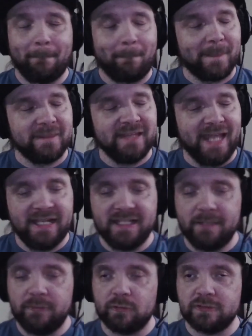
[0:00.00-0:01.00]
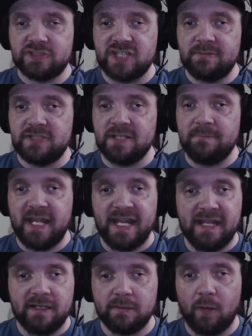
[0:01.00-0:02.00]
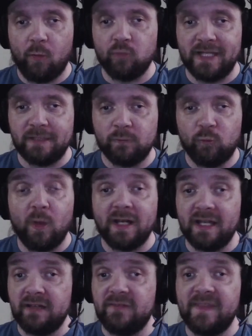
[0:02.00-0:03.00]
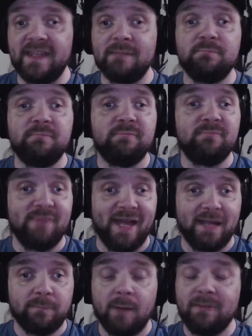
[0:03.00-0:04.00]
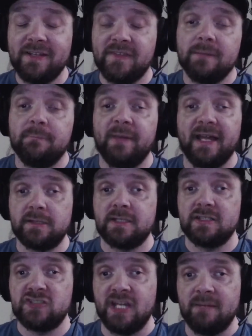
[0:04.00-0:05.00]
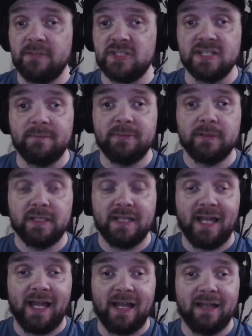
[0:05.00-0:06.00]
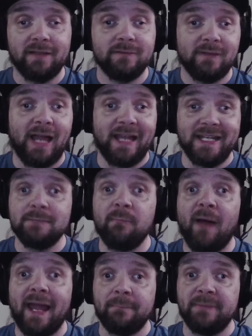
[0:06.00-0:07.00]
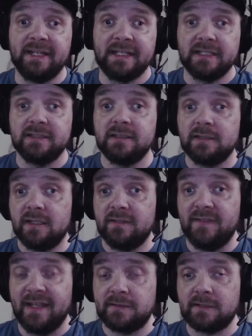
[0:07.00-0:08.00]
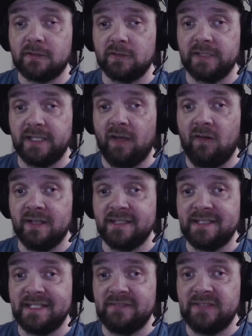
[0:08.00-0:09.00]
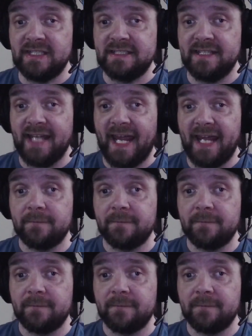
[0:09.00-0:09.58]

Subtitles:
AEW World Championship is like one of the probably the best championship, in my opinion, that's currently on TV today.